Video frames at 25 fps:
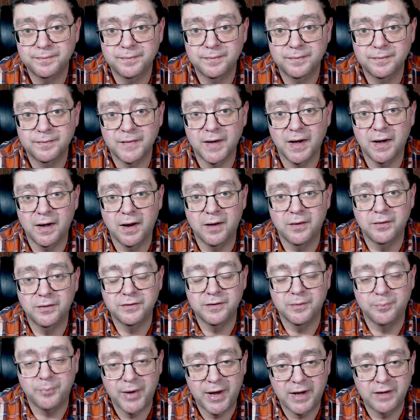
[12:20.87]
It
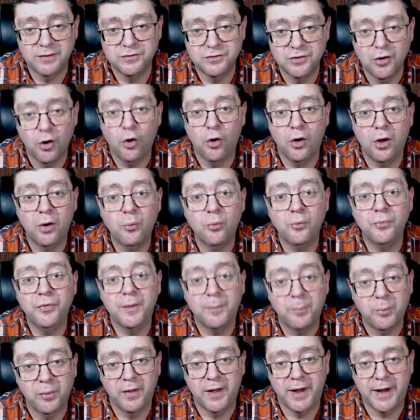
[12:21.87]
depends on the
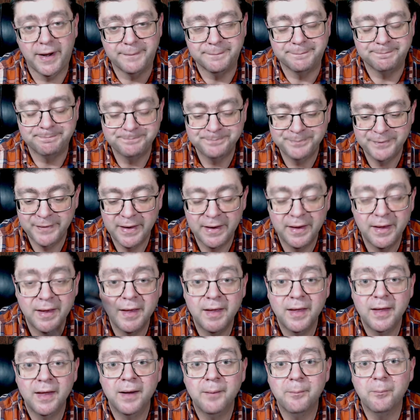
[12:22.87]
blend.
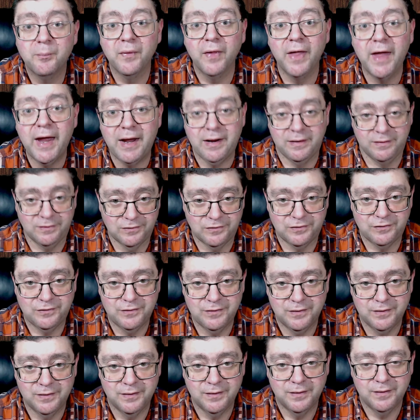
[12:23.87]

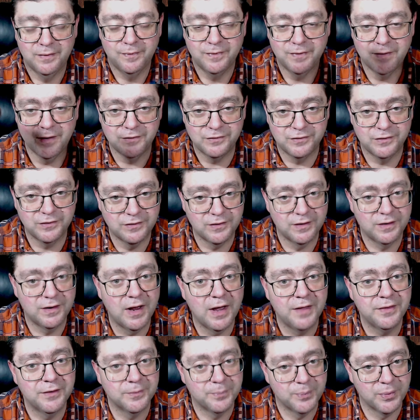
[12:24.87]
Blends. This is
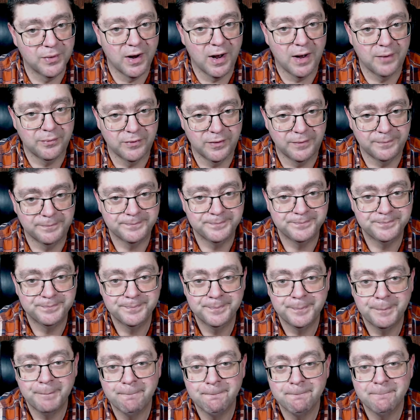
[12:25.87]
another problem.
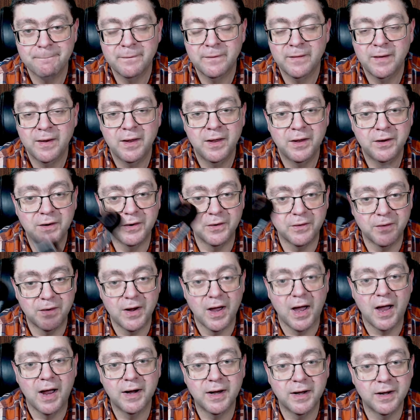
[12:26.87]
You're
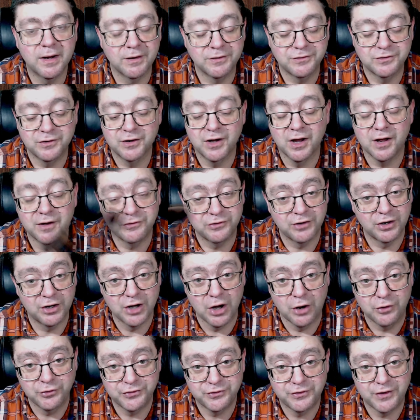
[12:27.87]
not, because of
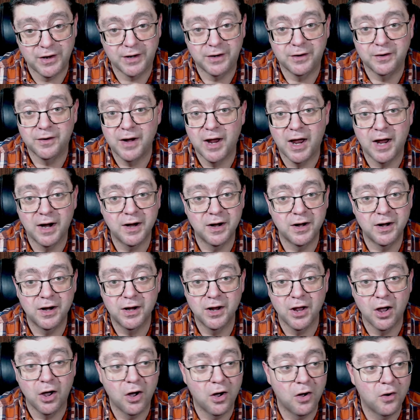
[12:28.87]
ghosting, you're not going to
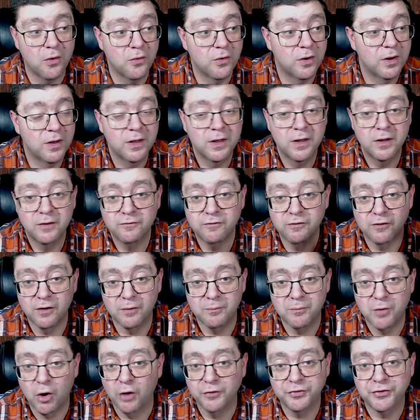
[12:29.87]
go from
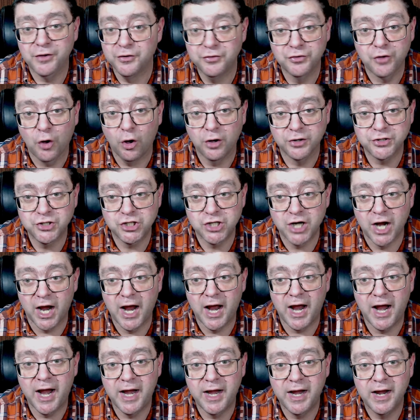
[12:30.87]
Malta
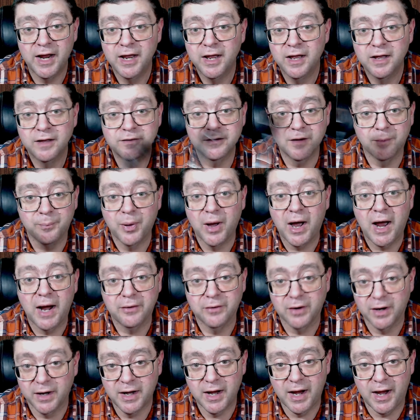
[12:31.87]
Dolce to
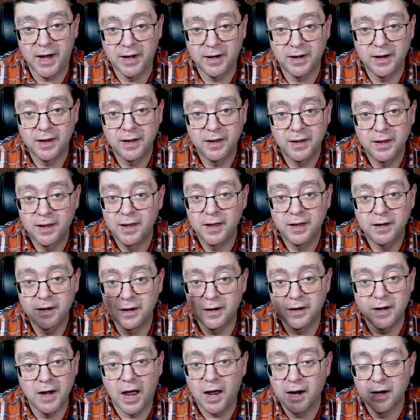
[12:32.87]
pirate cake.
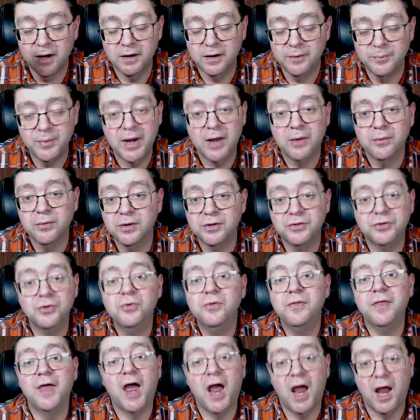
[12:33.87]
You're not going to be able to do
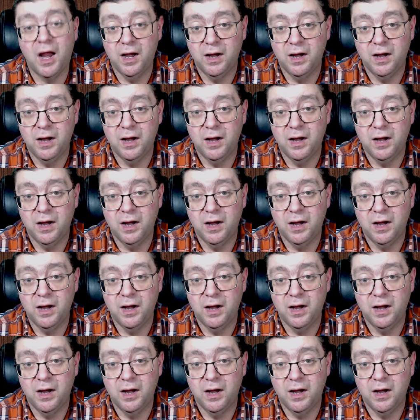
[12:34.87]
that.